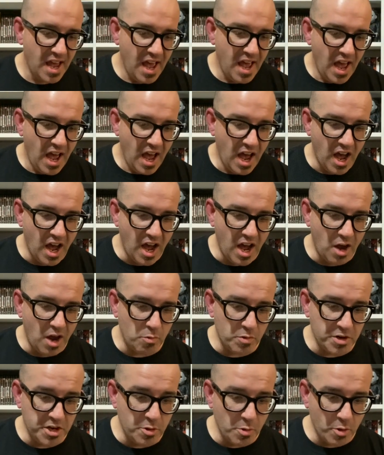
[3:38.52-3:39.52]

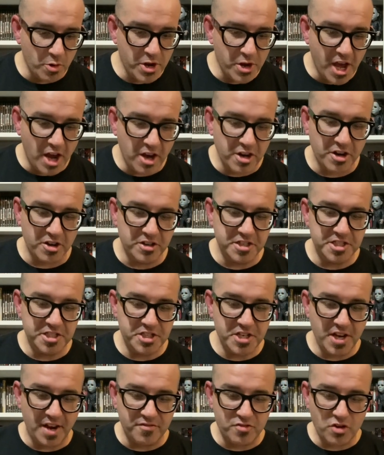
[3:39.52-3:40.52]
when you were younger, did
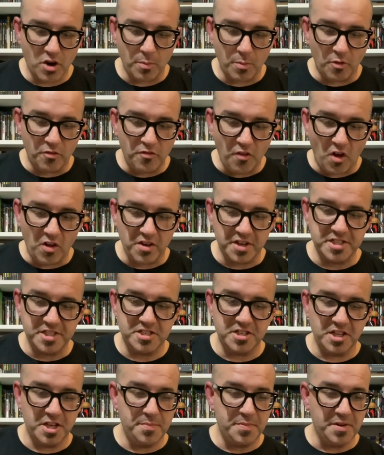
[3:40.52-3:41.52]
you have trouble falling
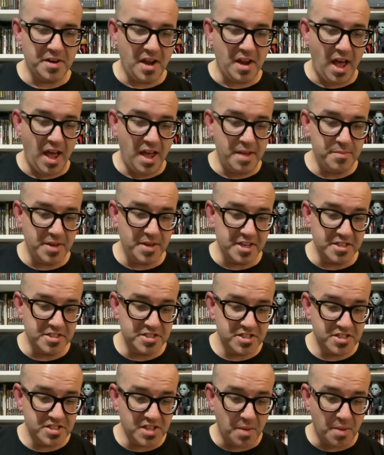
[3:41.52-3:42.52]
asleep at night because
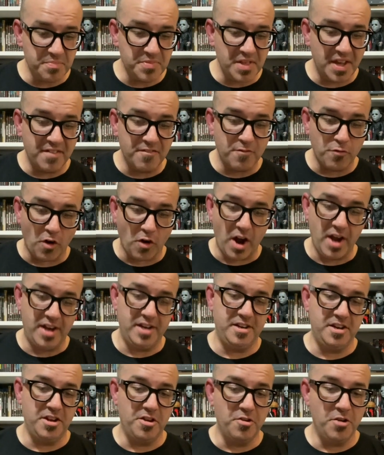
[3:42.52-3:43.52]
something
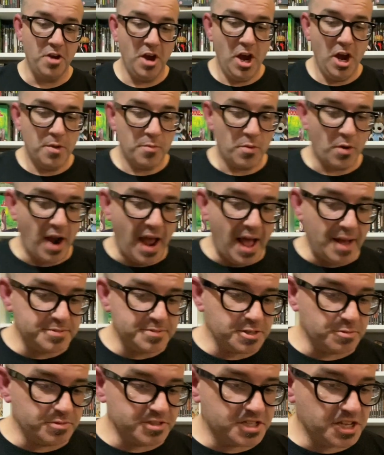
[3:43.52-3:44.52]
frightened you?
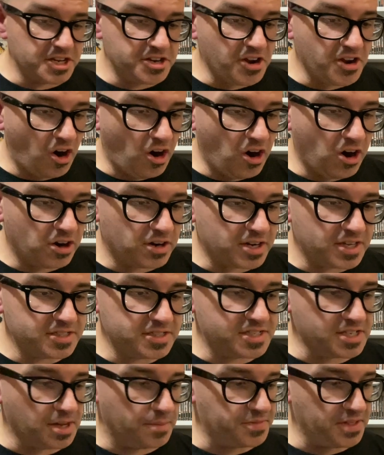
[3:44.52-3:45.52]
Perhaps it was the dark,
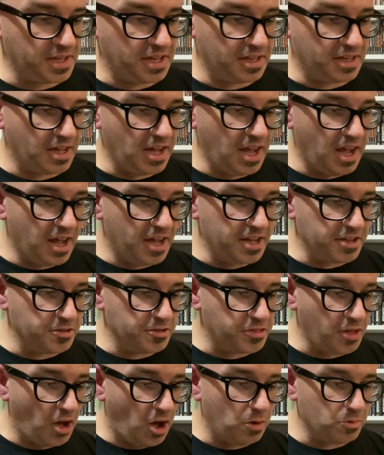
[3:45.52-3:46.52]
something you
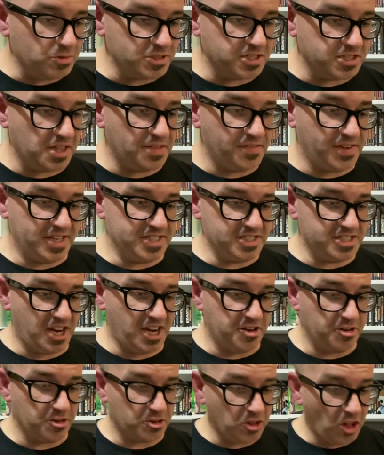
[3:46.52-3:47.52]
thought was living
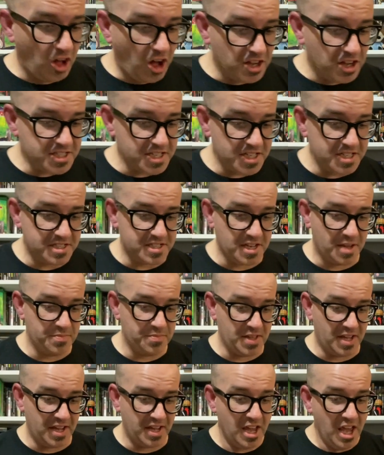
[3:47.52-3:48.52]
inside your closet, something